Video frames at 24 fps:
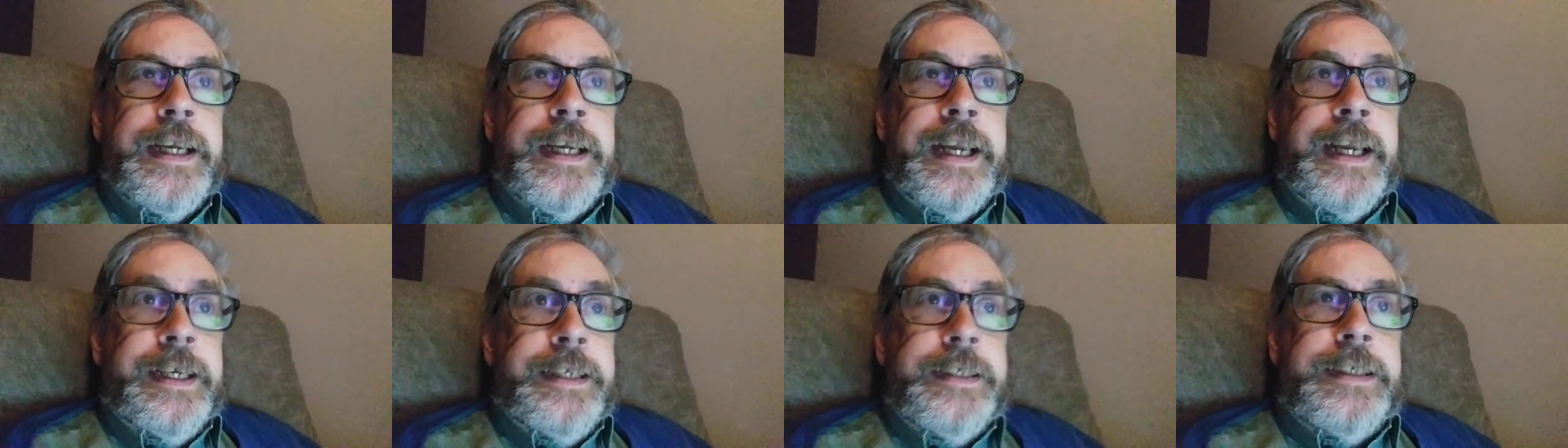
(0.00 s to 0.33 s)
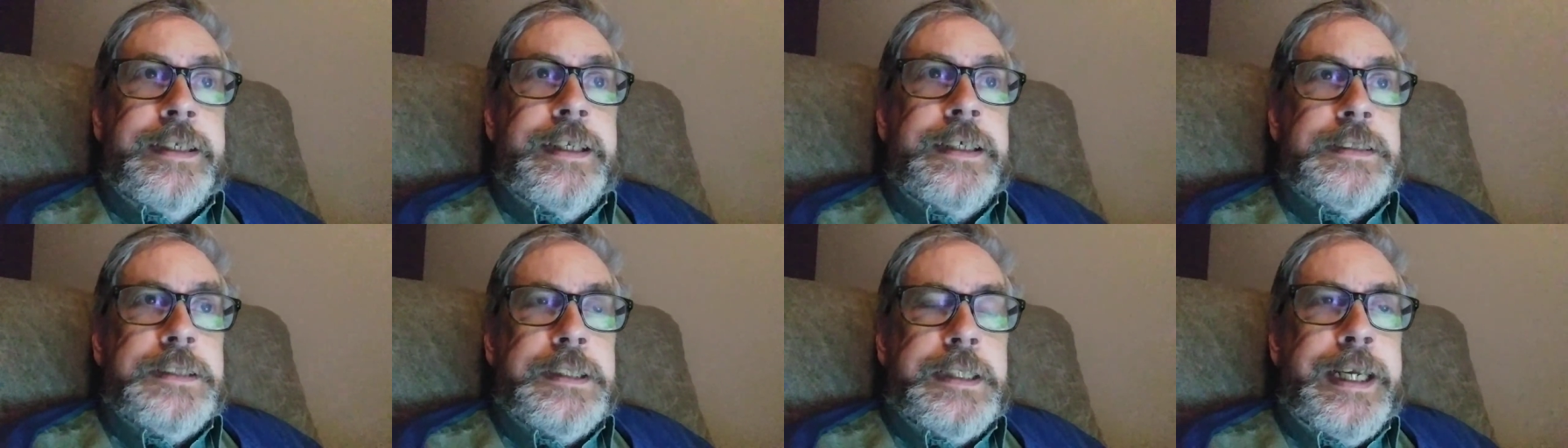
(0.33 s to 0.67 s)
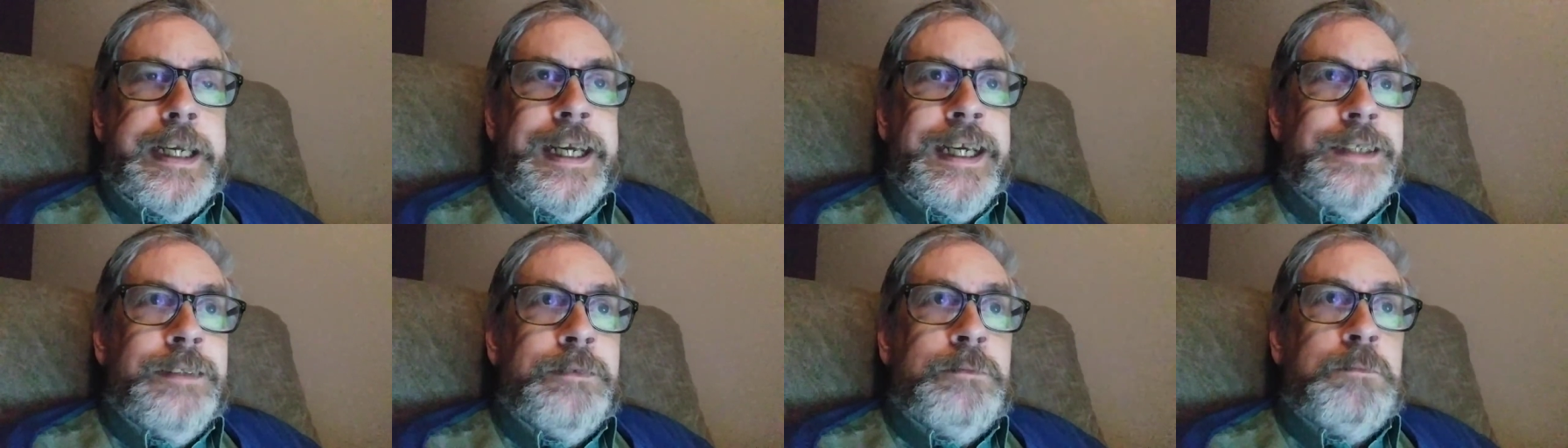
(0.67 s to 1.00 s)
And does
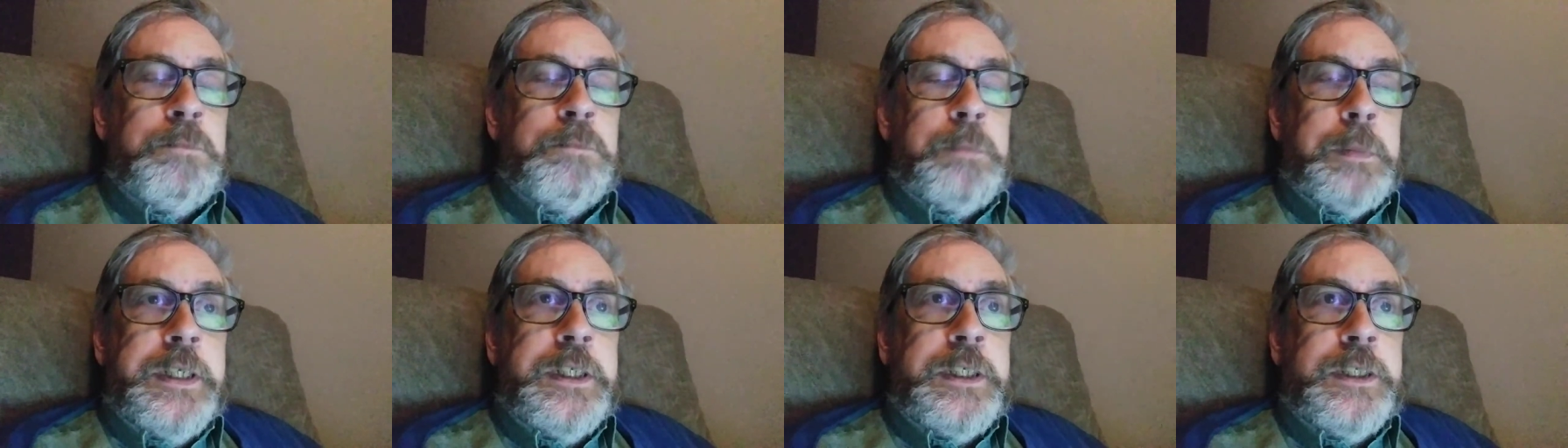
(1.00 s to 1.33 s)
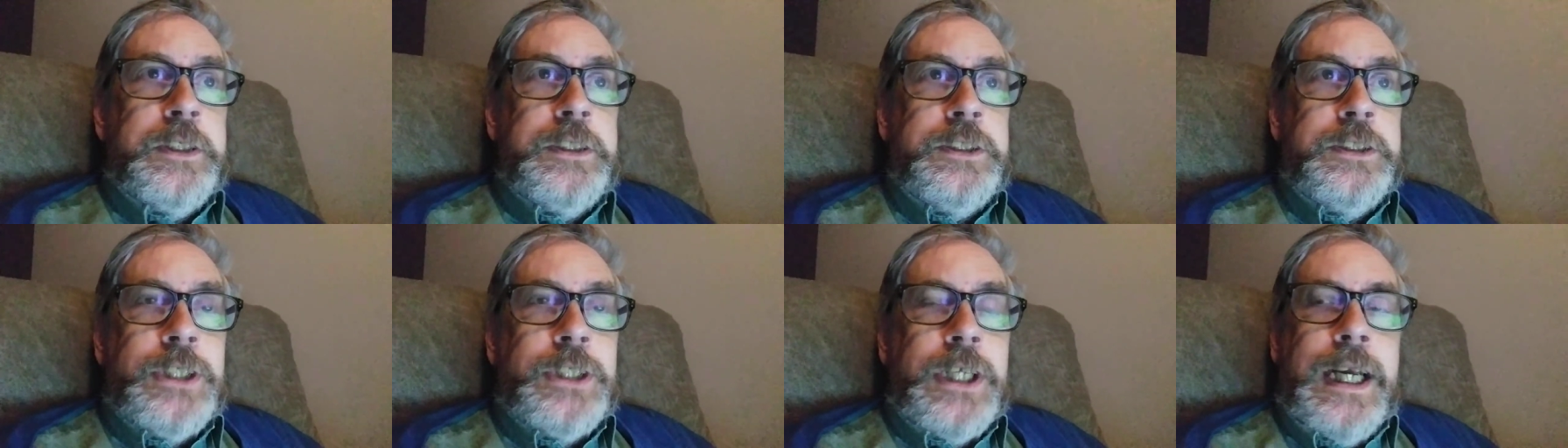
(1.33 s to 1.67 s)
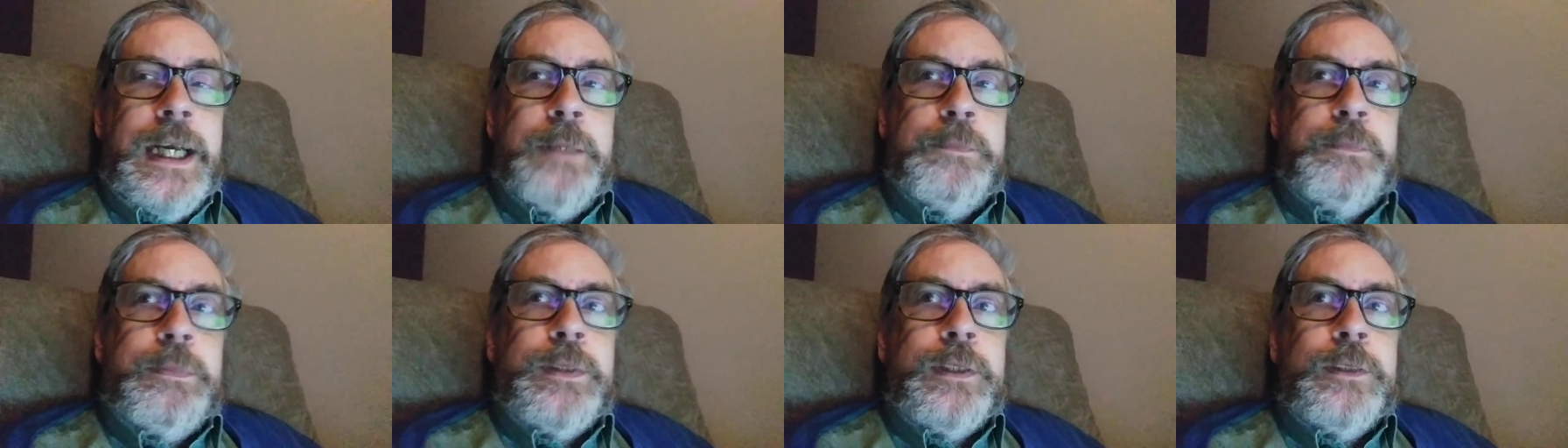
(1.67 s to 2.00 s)
a pretty good
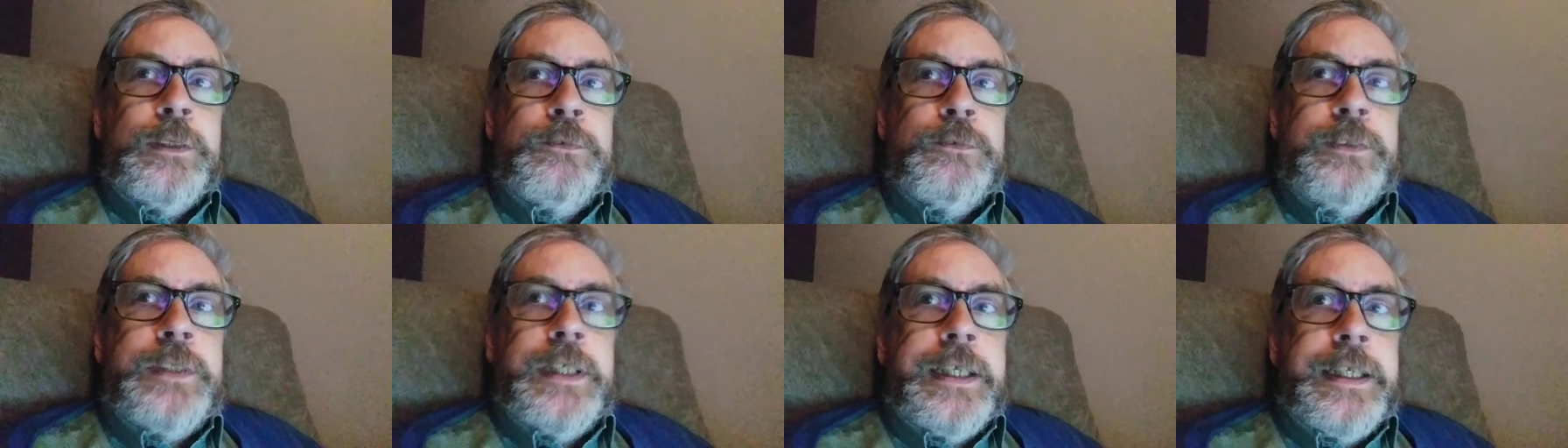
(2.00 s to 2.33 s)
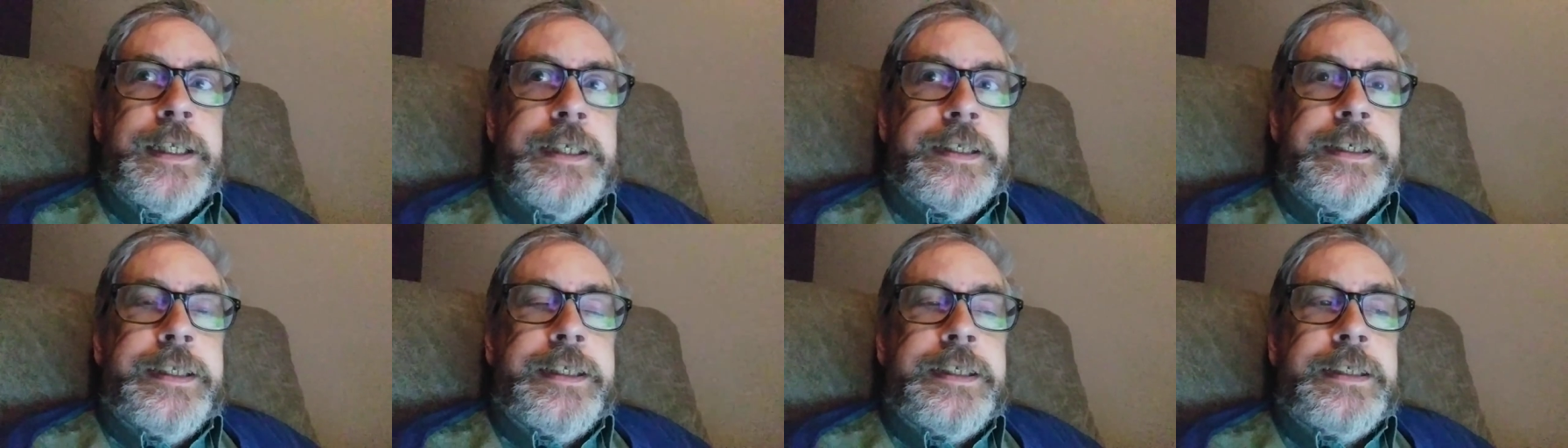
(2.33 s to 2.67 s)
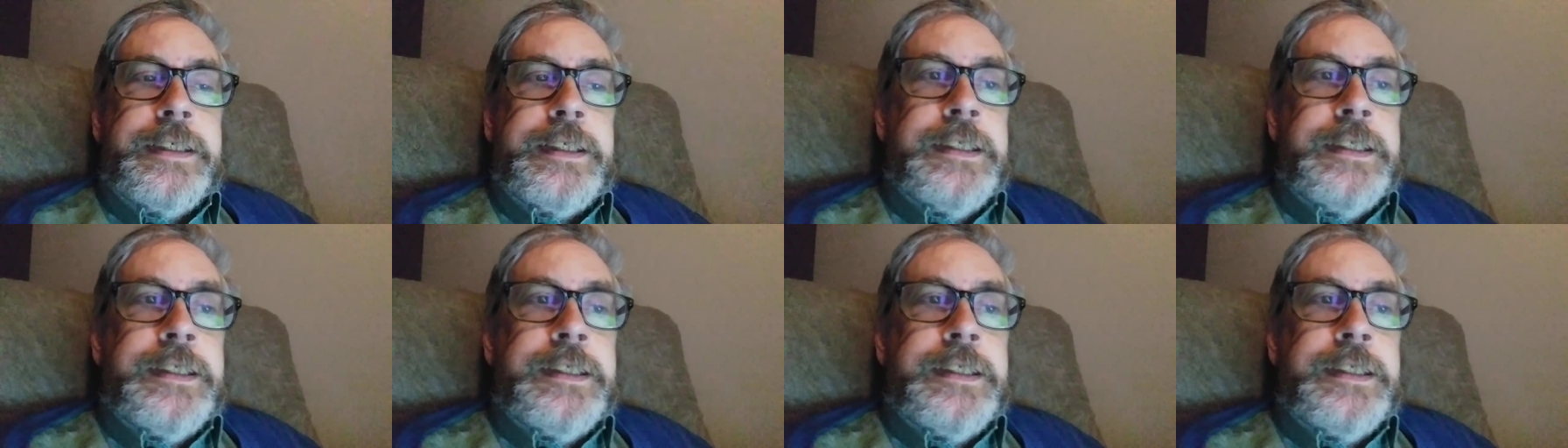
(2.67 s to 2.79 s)
job of singing it.